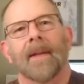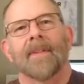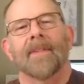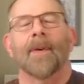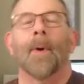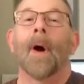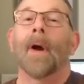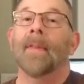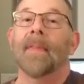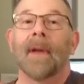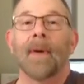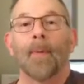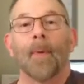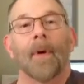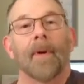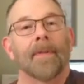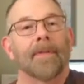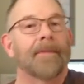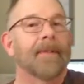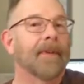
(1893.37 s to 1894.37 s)
So are they
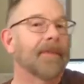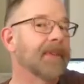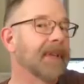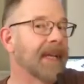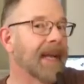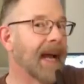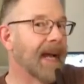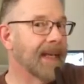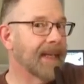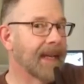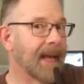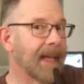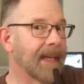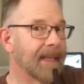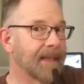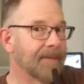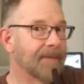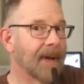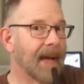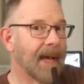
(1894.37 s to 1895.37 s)
worth
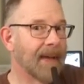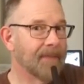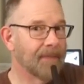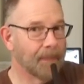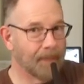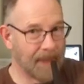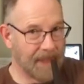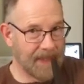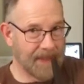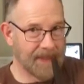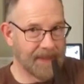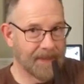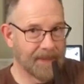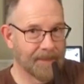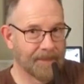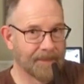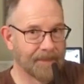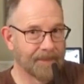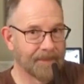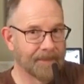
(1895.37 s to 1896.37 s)
$59.95 a piece
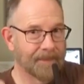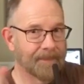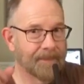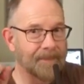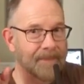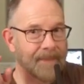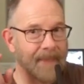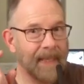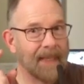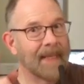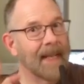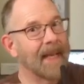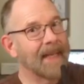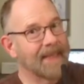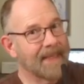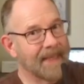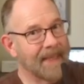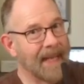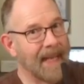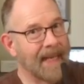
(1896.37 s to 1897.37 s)
in
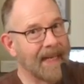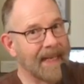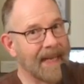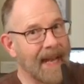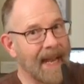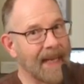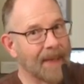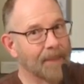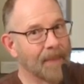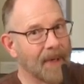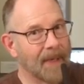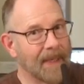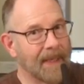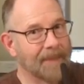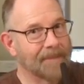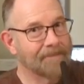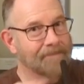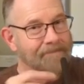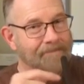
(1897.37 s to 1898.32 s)
1989 money?